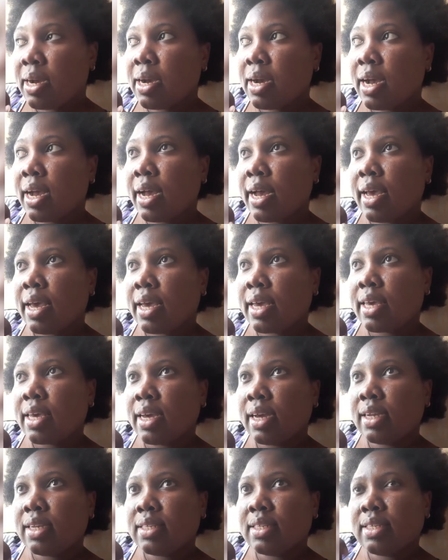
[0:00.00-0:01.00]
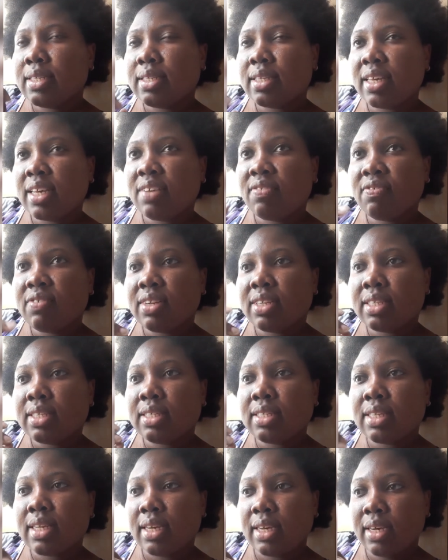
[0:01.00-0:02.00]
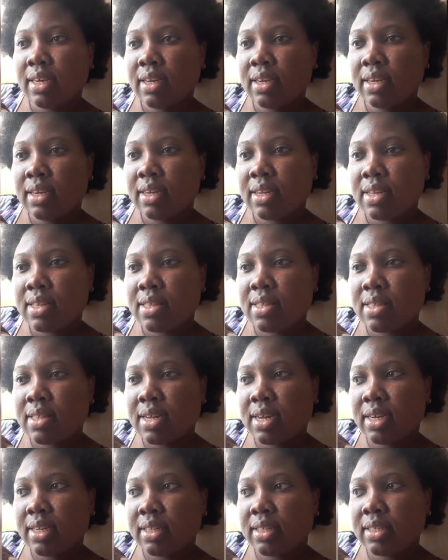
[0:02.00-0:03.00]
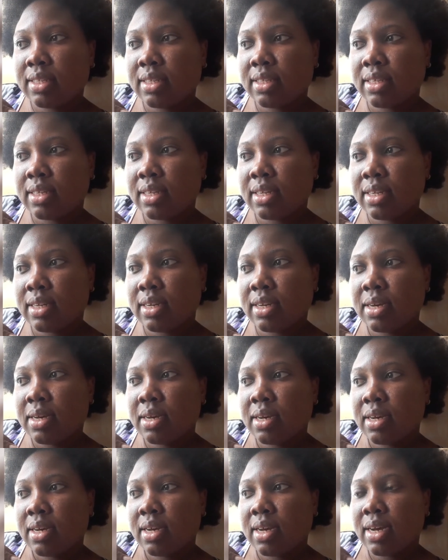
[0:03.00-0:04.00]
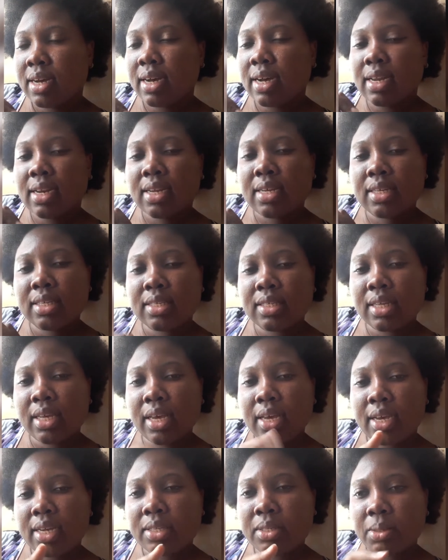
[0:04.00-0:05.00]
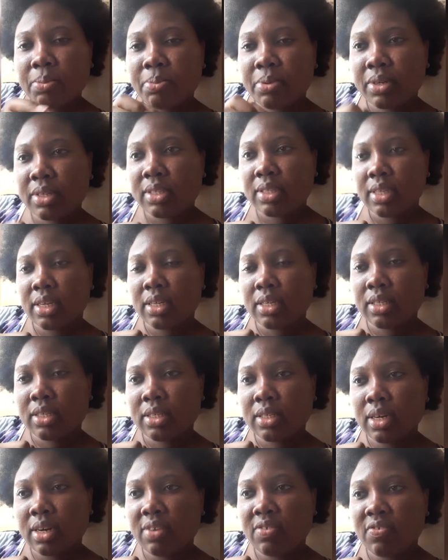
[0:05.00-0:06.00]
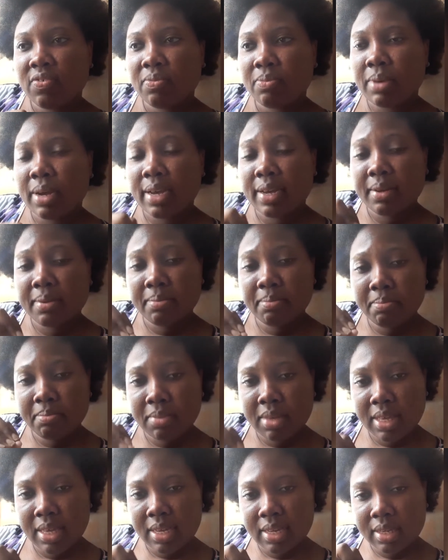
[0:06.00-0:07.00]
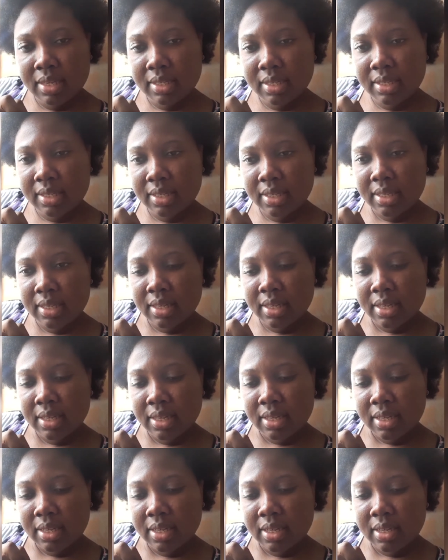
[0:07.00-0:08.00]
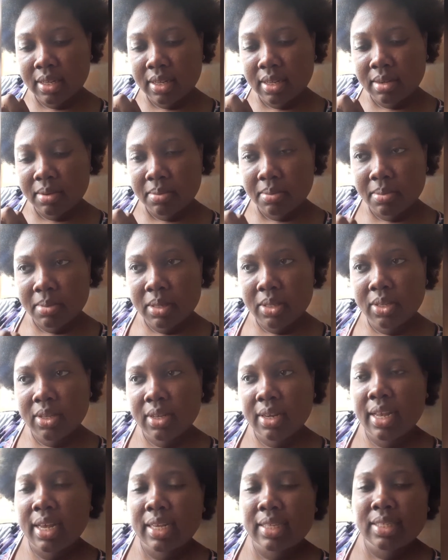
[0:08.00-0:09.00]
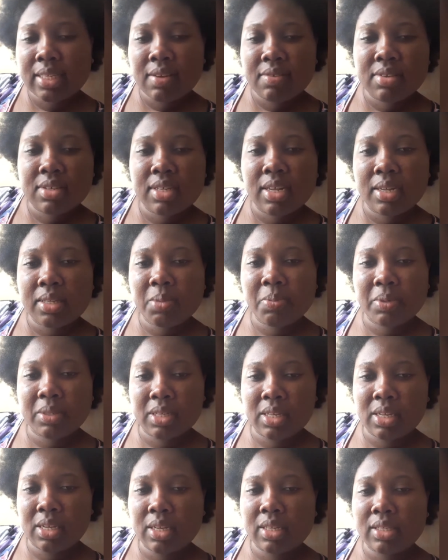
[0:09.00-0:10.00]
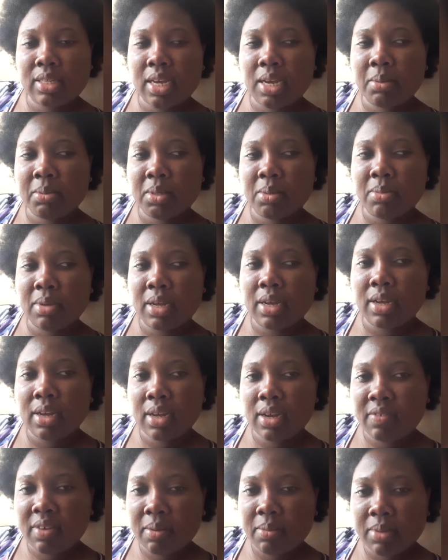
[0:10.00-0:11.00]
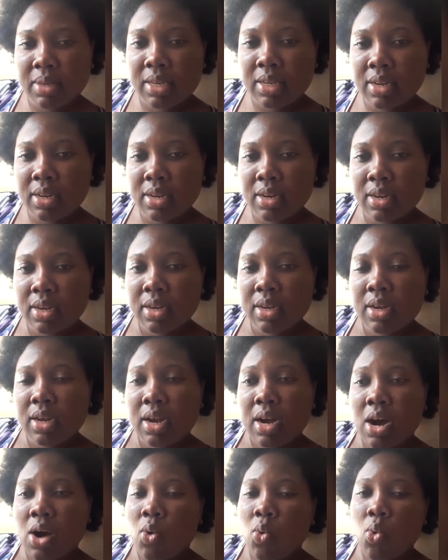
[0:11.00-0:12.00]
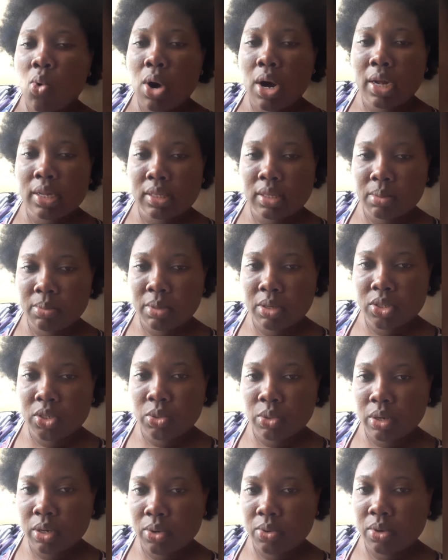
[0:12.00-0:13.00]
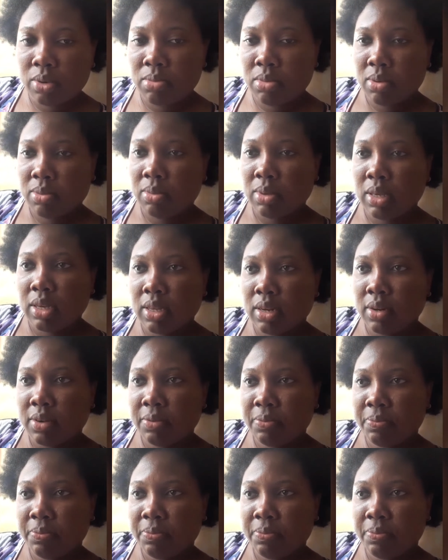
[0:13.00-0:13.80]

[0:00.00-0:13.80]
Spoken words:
I can safely say that at least 80% of my meals, between like 70 to 80% of the times when I have a meal, I water my drink with my meal.